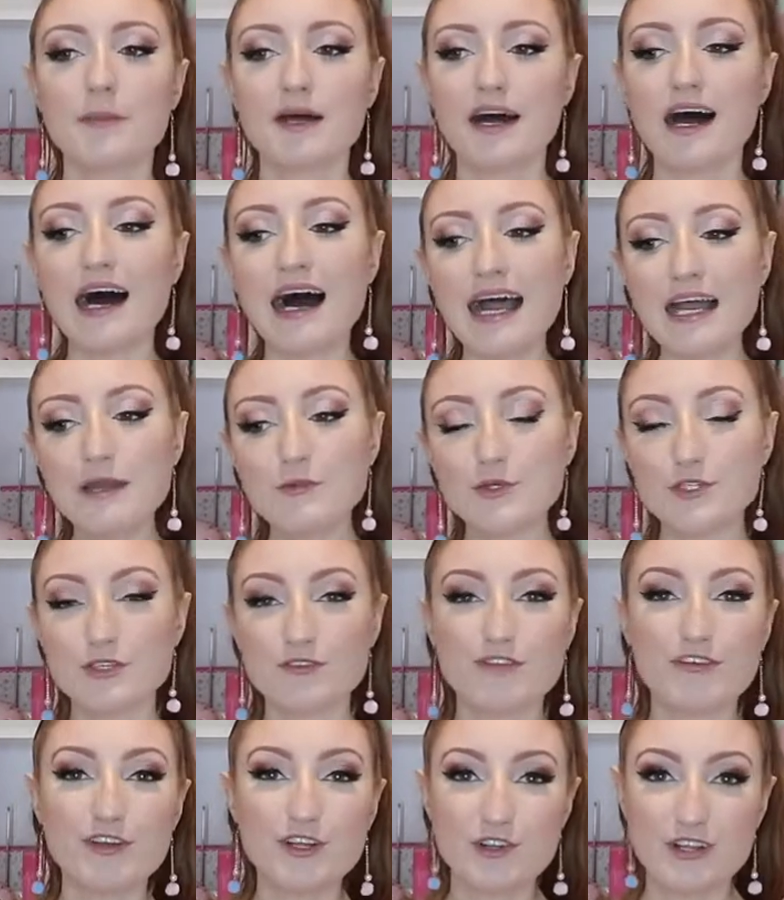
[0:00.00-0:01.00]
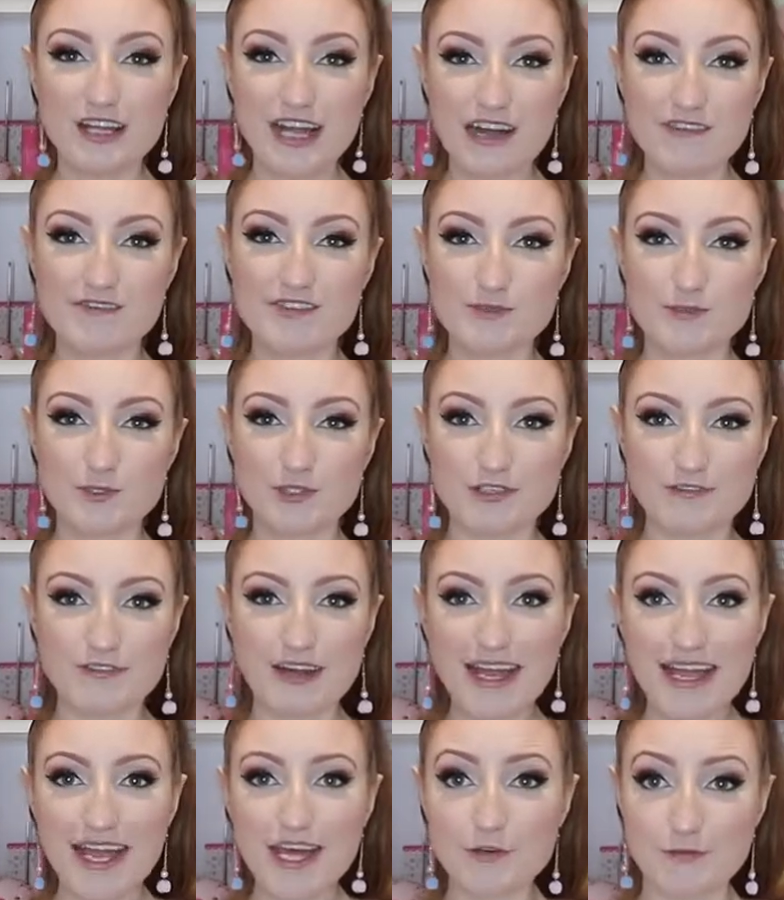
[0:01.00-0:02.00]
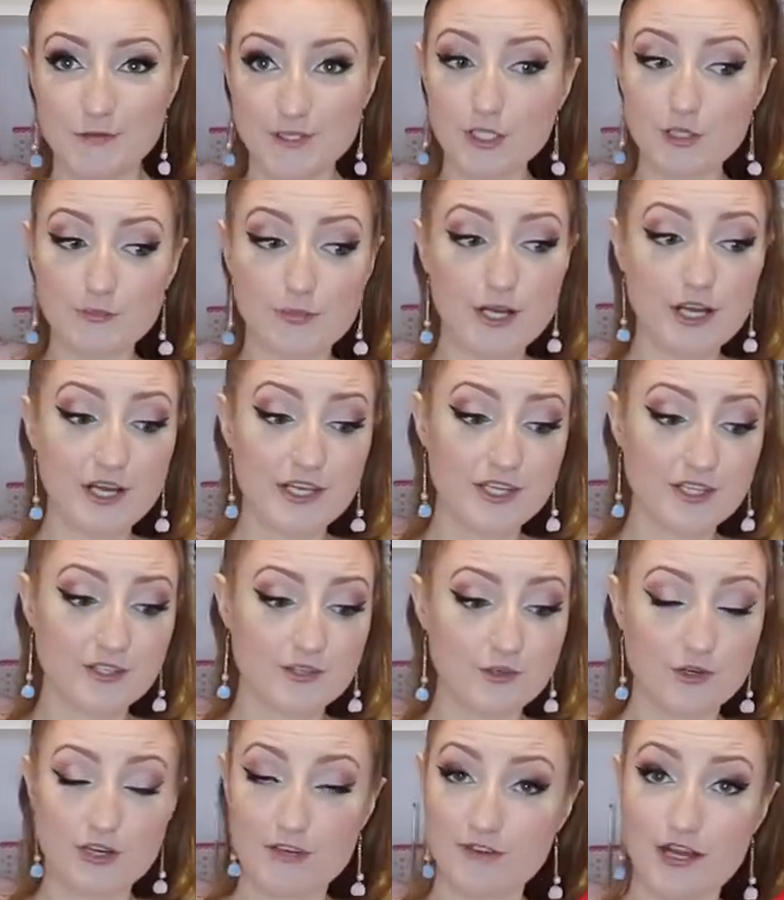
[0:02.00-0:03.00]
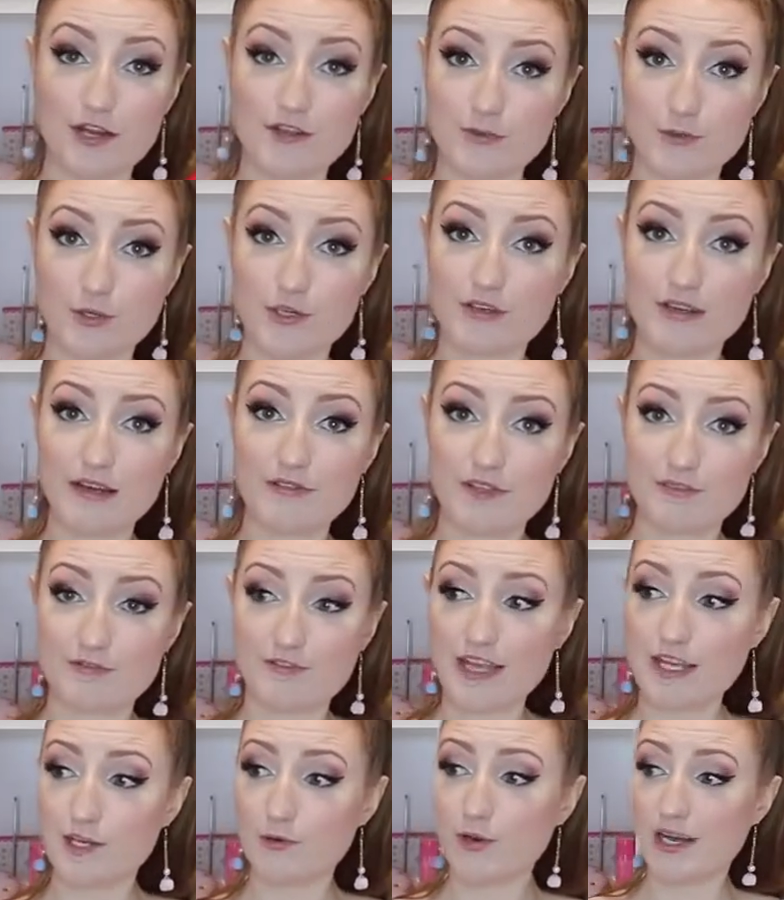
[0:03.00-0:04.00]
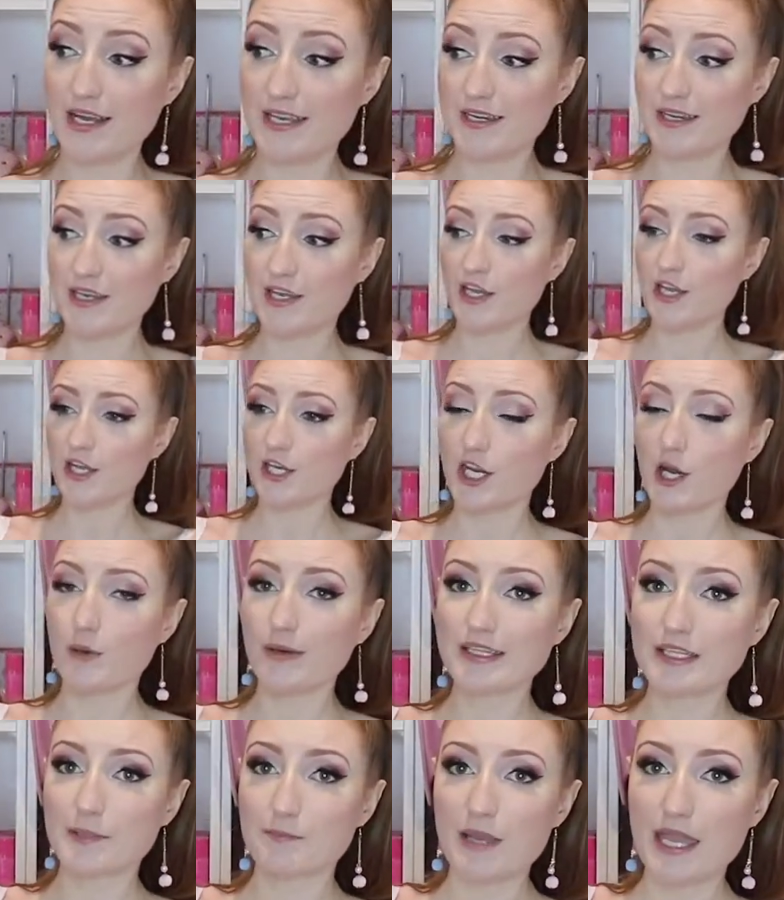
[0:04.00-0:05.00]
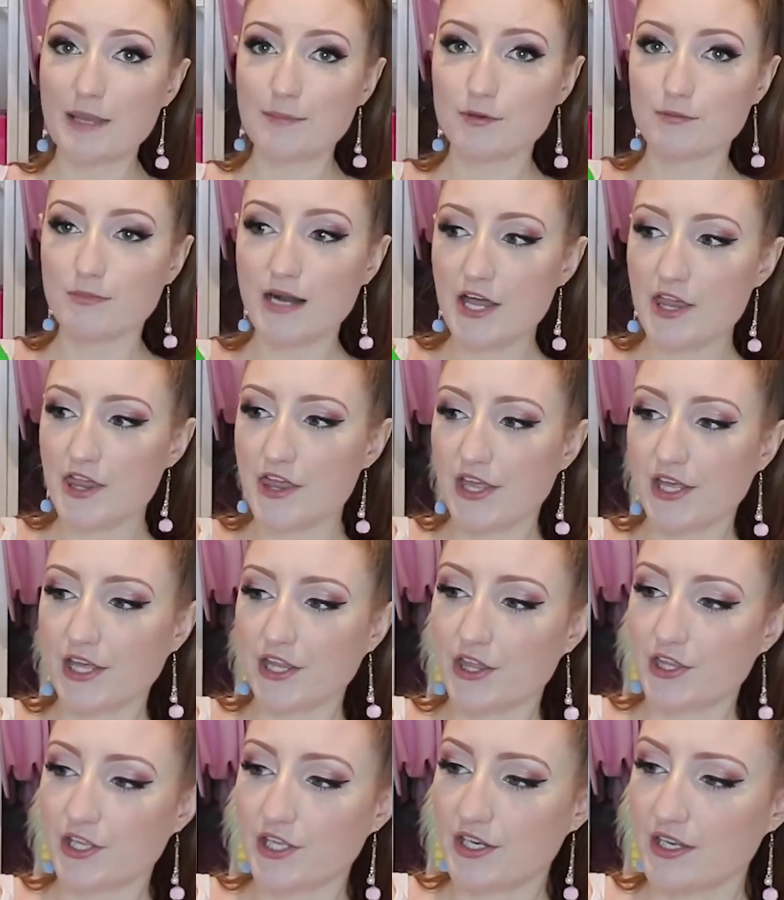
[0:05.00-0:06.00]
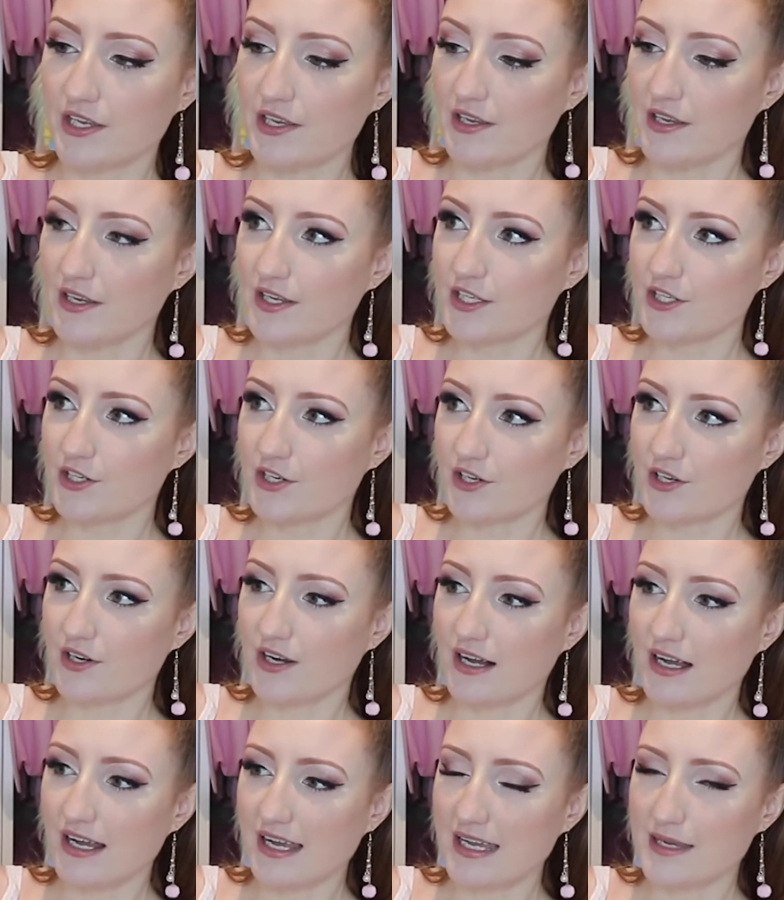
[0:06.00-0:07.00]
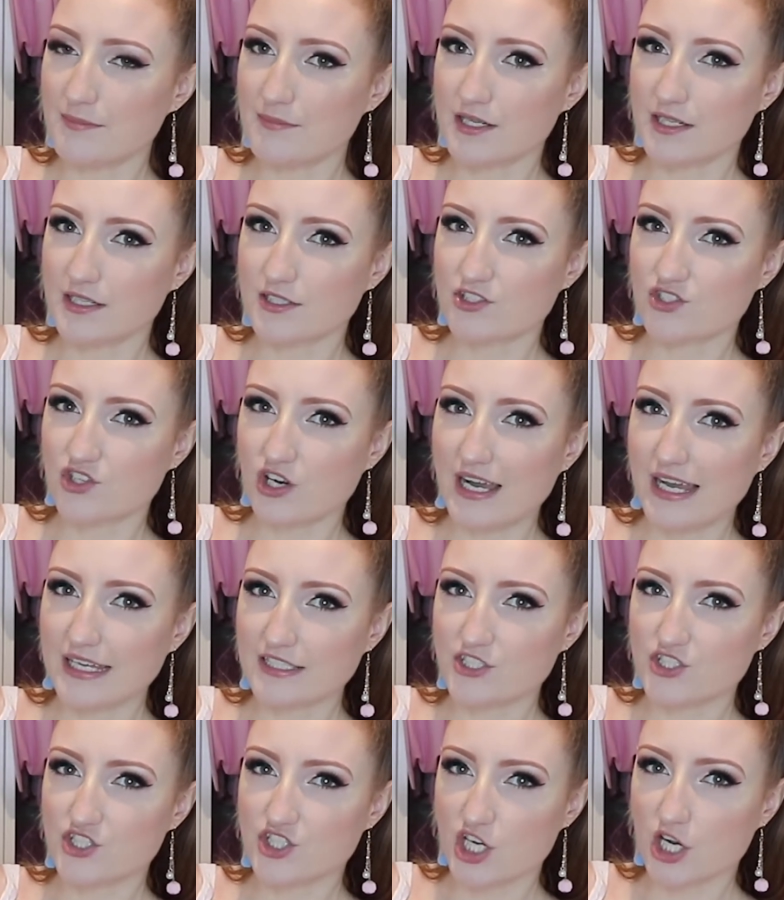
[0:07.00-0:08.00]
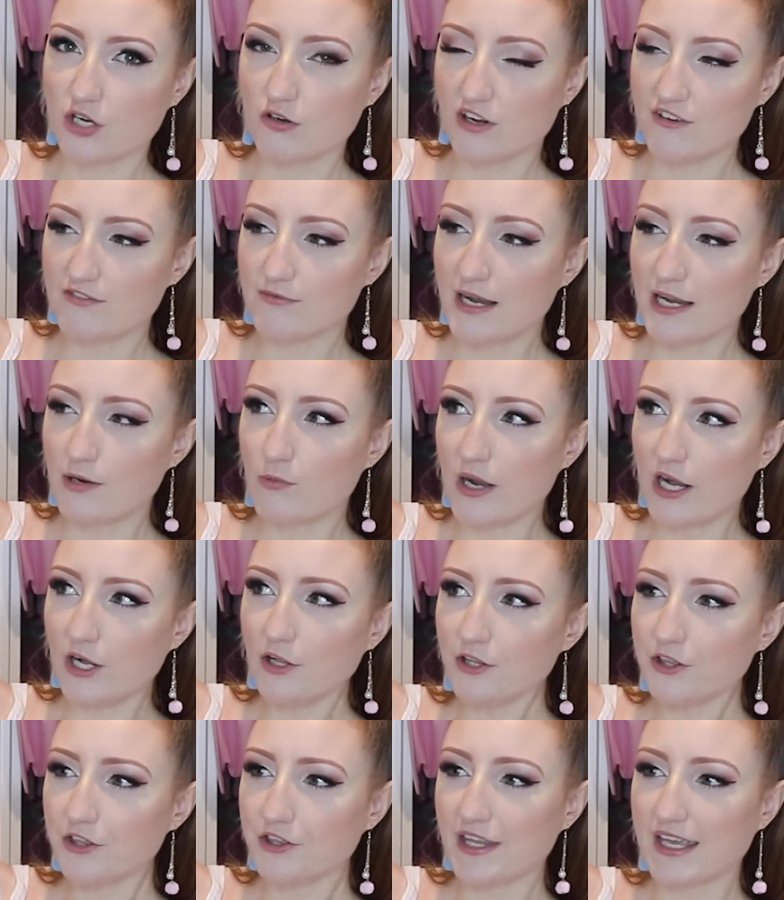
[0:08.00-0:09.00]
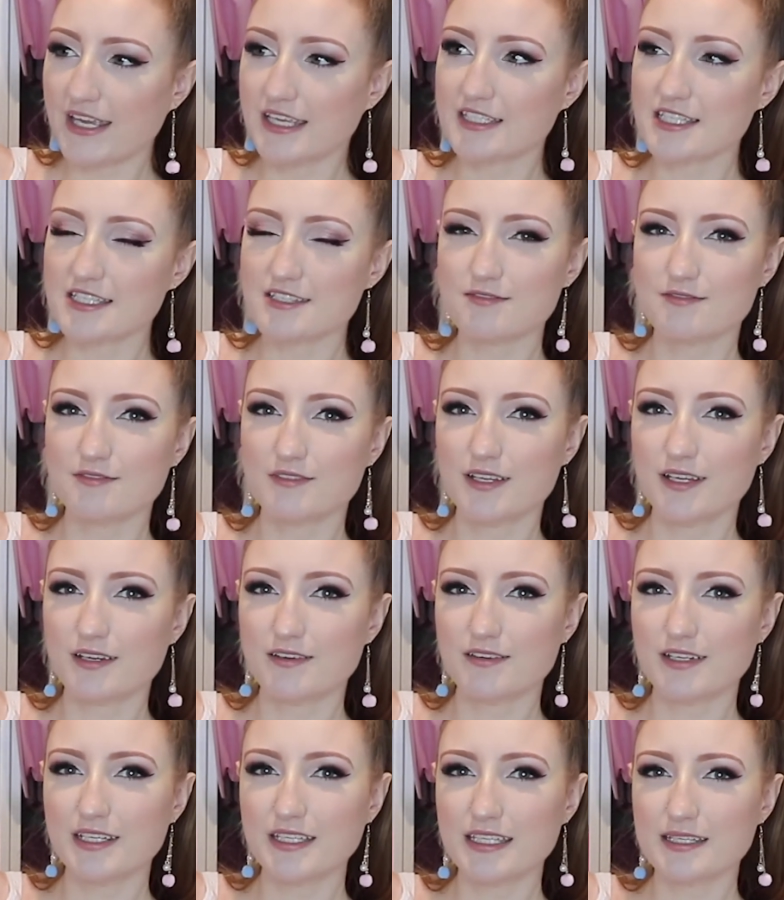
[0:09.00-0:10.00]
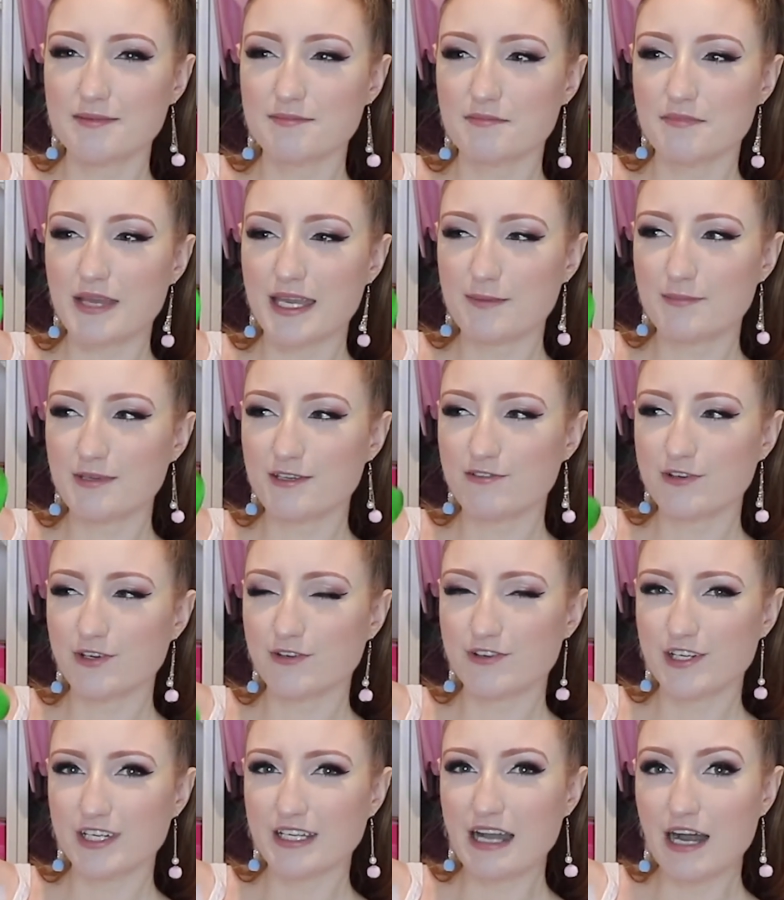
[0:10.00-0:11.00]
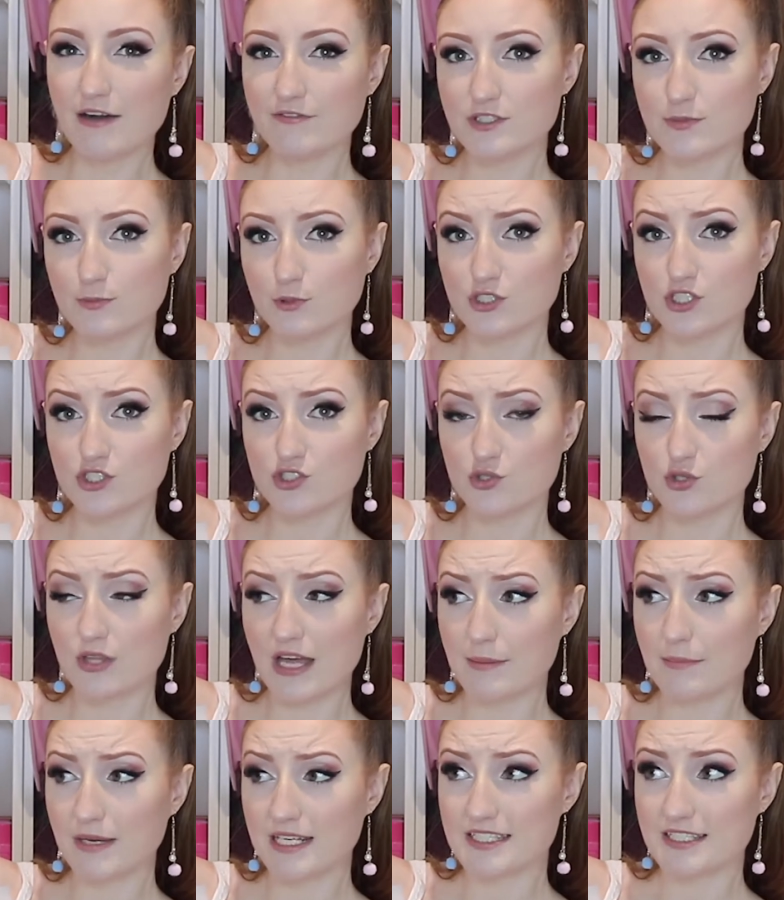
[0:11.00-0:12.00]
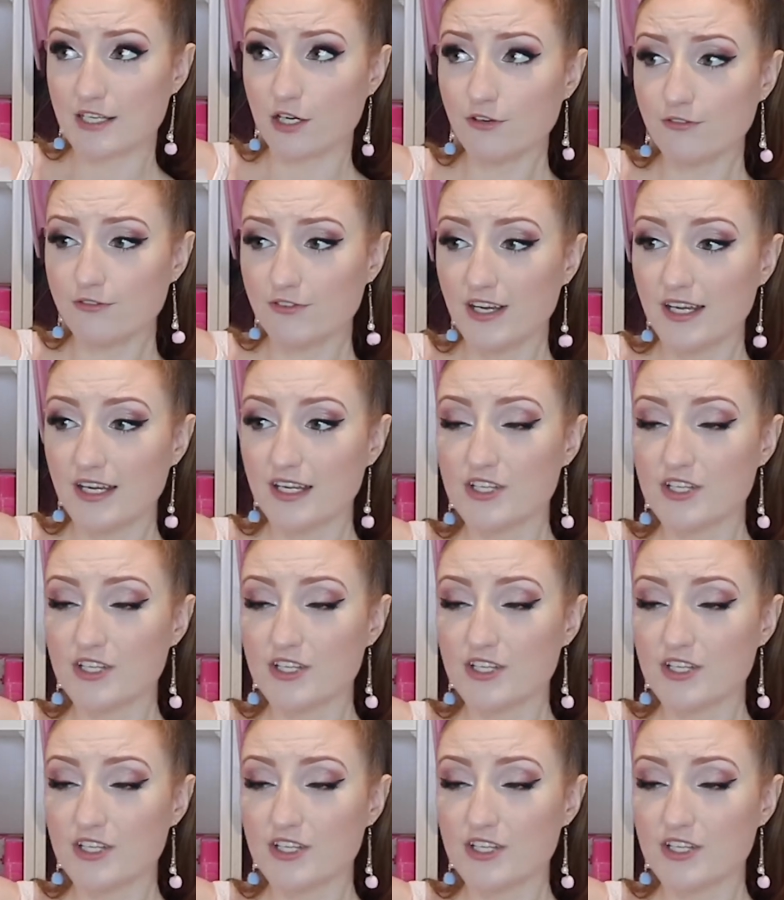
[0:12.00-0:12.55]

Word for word: but I wouldn't feel comfortable if I had a real Birkin or if I was walking around with a fake one knowing that people might think that you know, I'm trying to show off my wealth. Like it doesn't really make me feel very comfortable to do that myself.